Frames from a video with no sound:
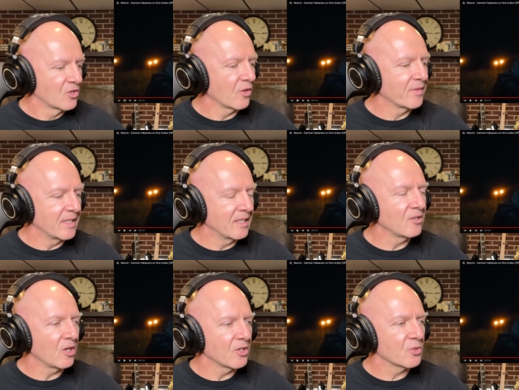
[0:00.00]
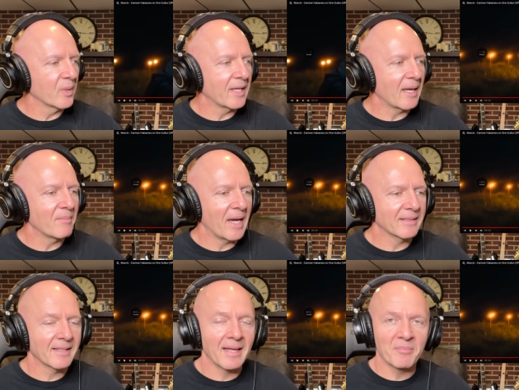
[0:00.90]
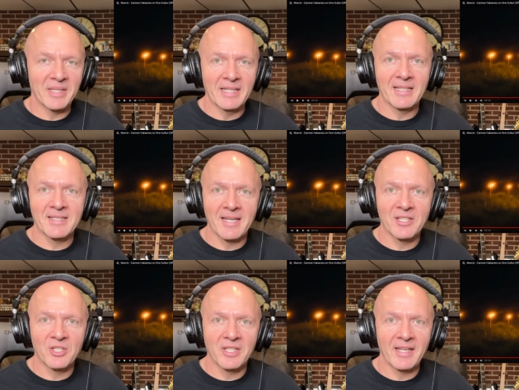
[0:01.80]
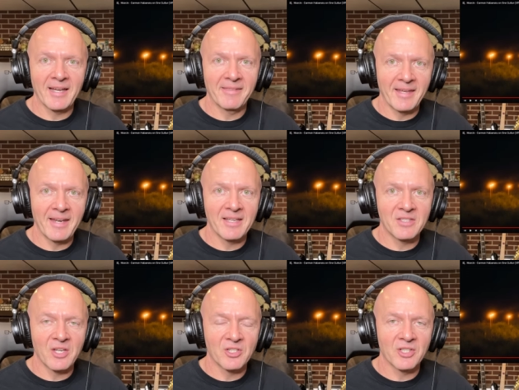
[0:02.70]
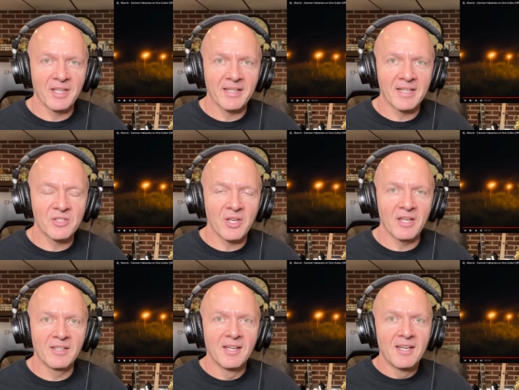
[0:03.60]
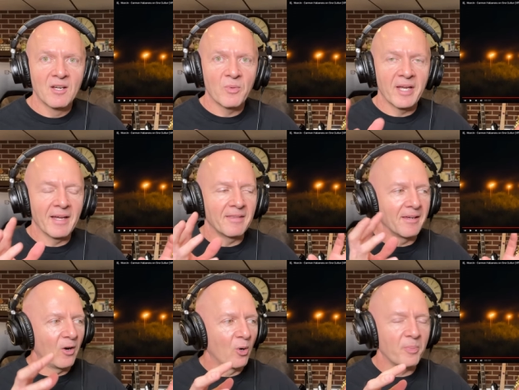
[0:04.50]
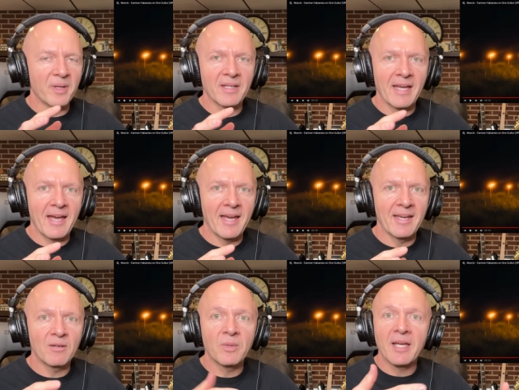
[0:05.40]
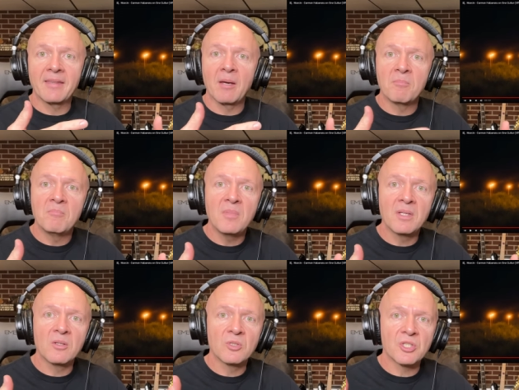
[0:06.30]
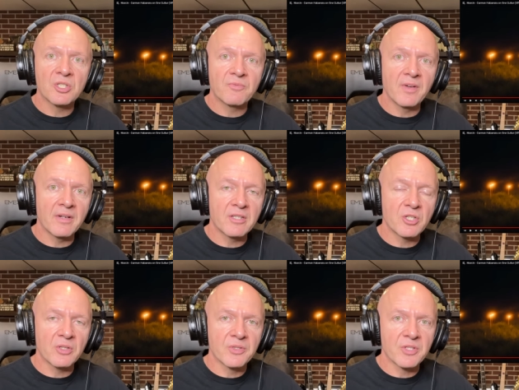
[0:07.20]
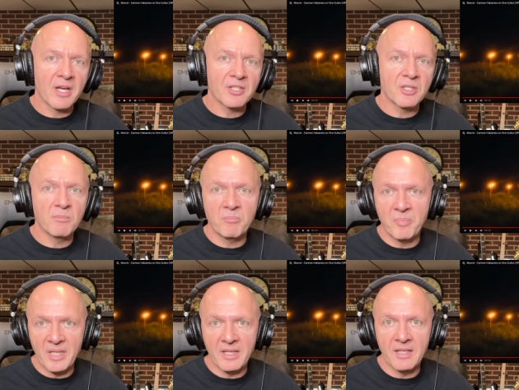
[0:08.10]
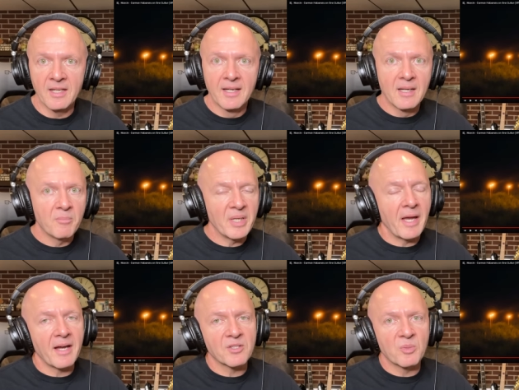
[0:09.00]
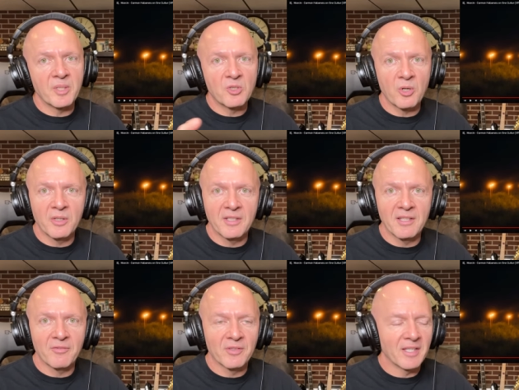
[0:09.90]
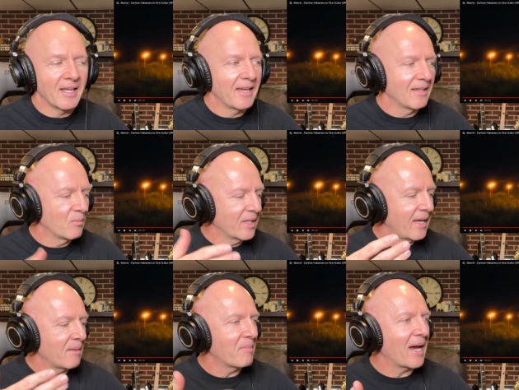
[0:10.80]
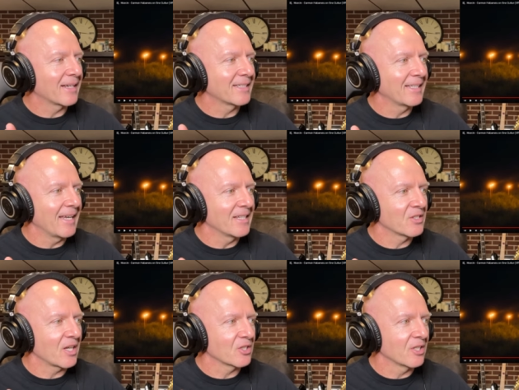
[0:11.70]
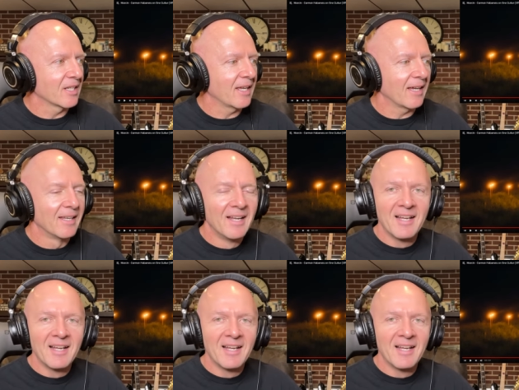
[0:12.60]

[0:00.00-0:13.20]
So if you didn't notice, we came back to that beginning section again, that A section, like I said. We had the opening A, we had that middle, just very chill section, B. B has to be totally different than A, and we came back to the A section again.